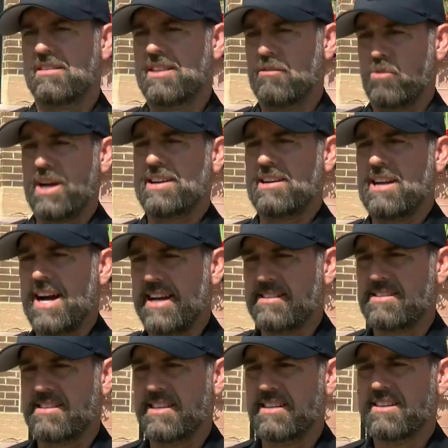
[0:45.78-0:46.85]
They
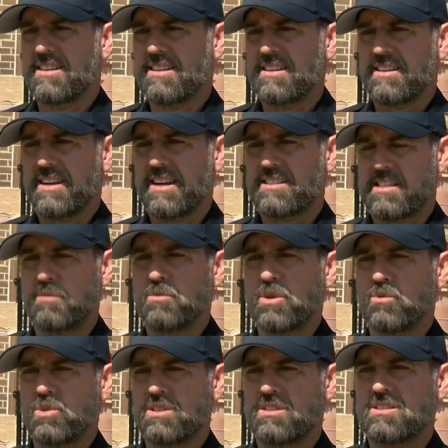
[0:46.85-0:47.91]
recognized that hey,
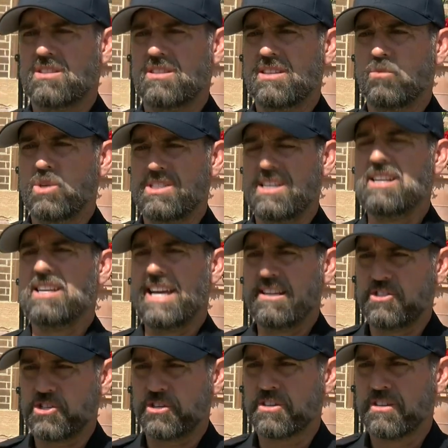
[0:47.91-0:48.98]
someone was was in
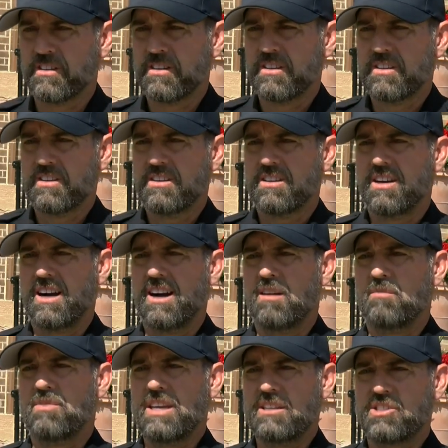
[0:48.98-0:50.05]
danger.
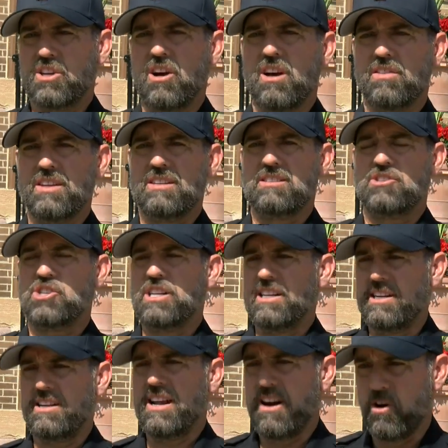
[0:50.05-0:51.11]
Um, they saw that she
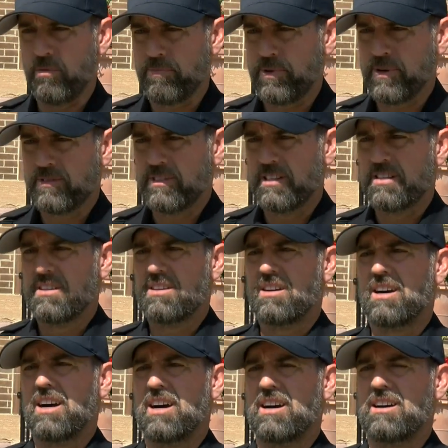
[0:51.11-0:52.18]
needed help,
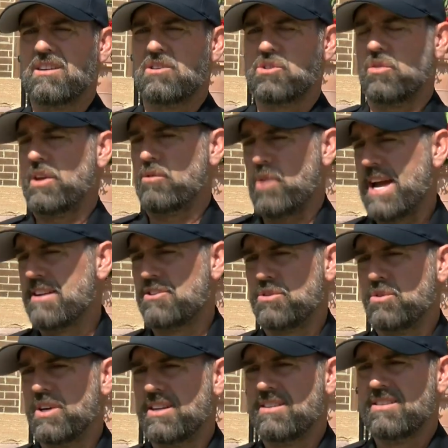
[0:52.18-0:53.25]
uh, so they ran
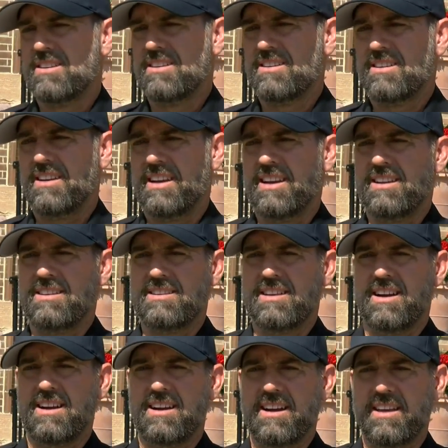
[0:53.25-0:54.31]
to it and
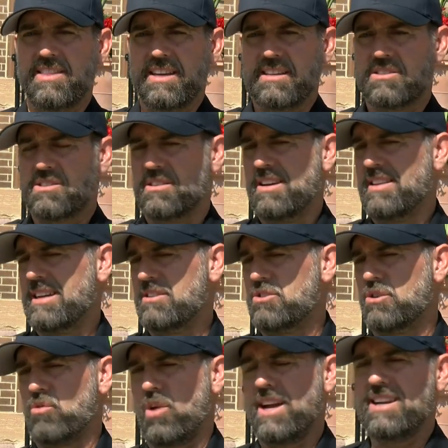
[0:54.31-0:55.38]
uh, I think it's I think it's
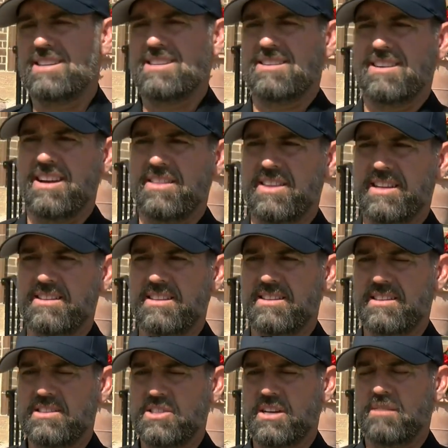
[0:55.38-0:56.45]
great. I think that
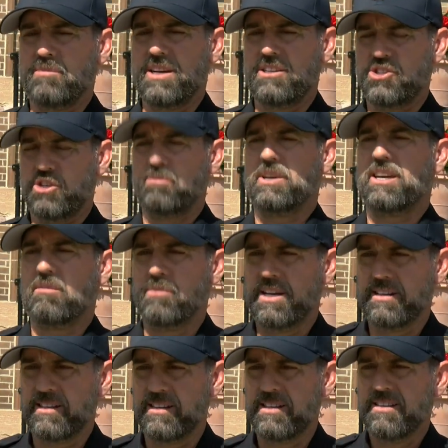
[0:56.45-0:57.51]
these young men should be
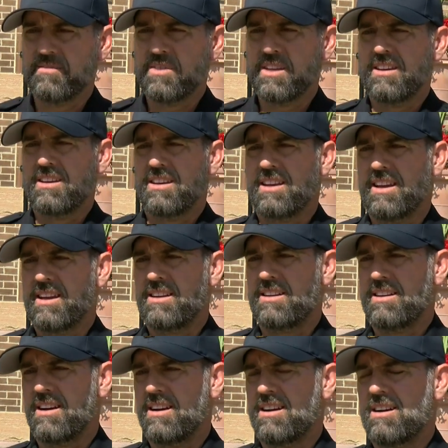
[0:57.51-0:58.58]
commended,
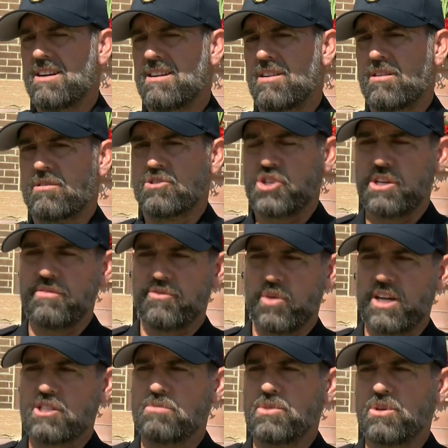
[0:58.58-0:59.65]
and uh, our chief
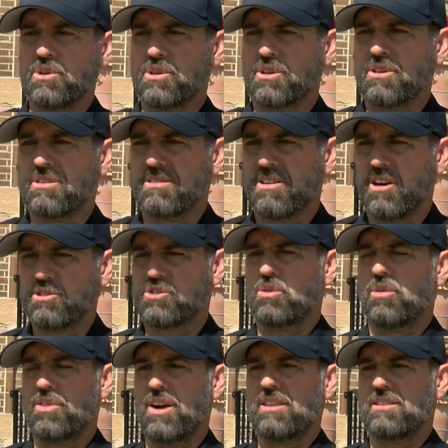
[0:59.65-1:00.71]
Rex Mueller
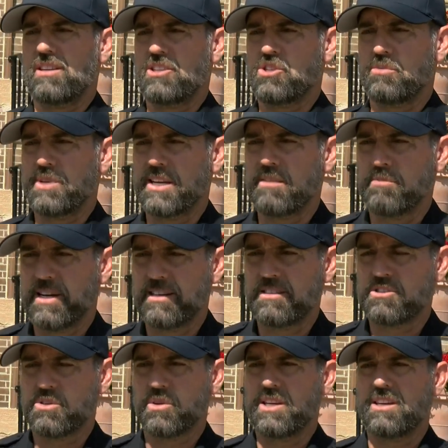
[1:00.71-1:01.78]
also thought they should be
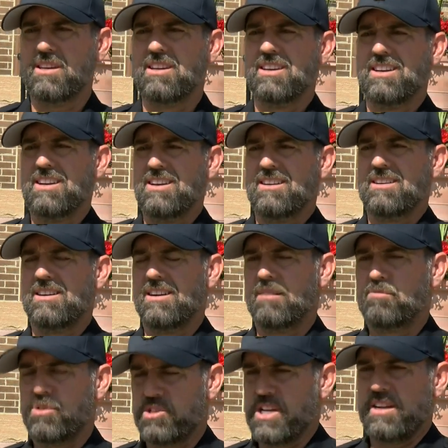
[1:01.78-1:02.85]
commended, so he uh,
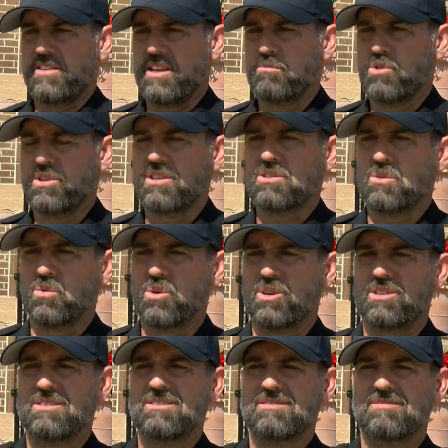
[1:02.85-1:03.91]
presented them with this award.